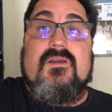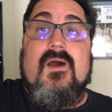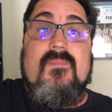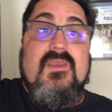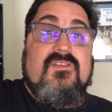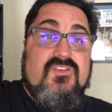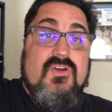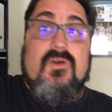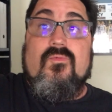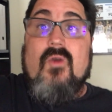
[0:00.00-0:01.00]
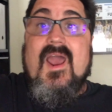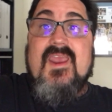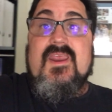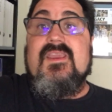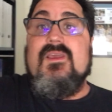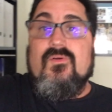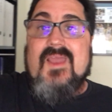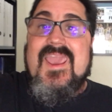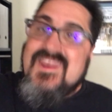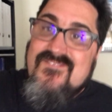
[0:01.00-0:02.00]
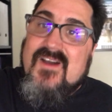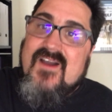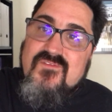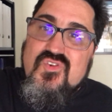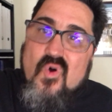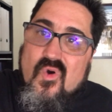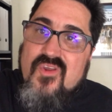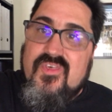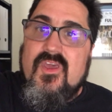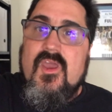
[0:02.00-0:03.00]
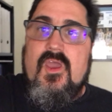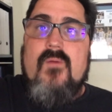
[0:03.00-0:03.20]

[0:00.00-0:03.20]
coming to turn right and get on 85 North